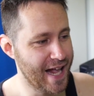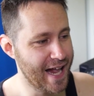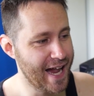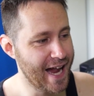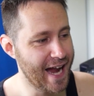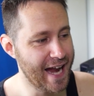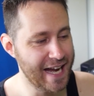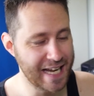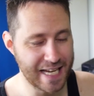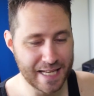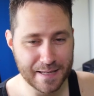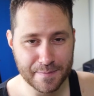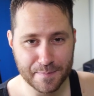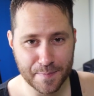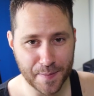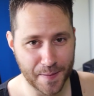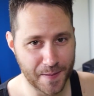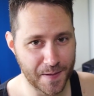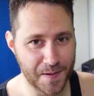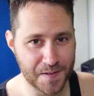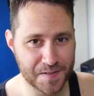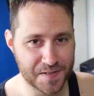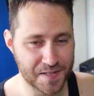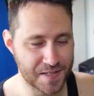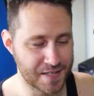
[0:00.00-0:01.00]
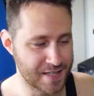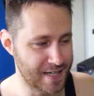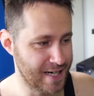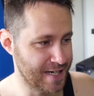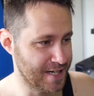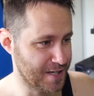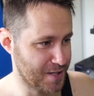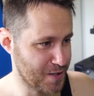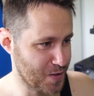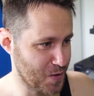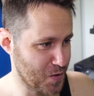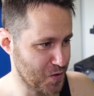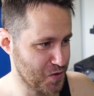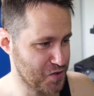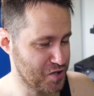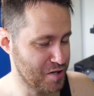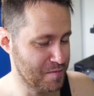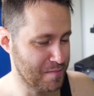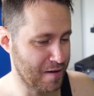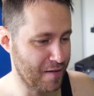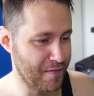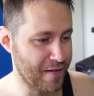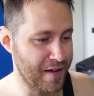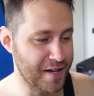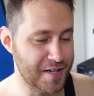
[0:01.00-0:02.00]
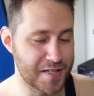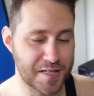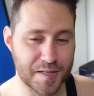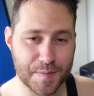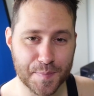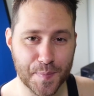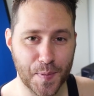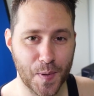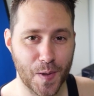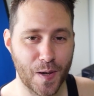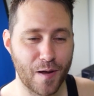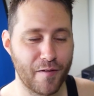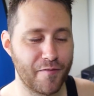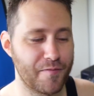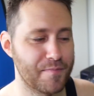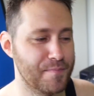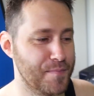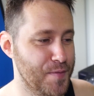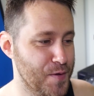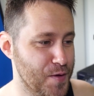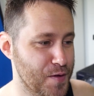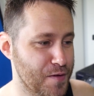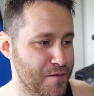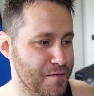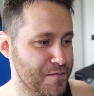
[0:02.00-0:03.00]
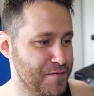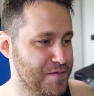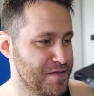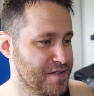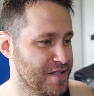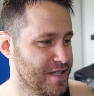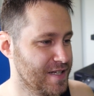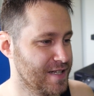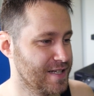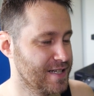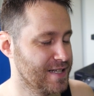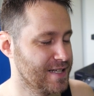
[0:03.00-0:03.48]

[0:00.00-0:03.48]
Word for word: any person in a costume like that to pull off moves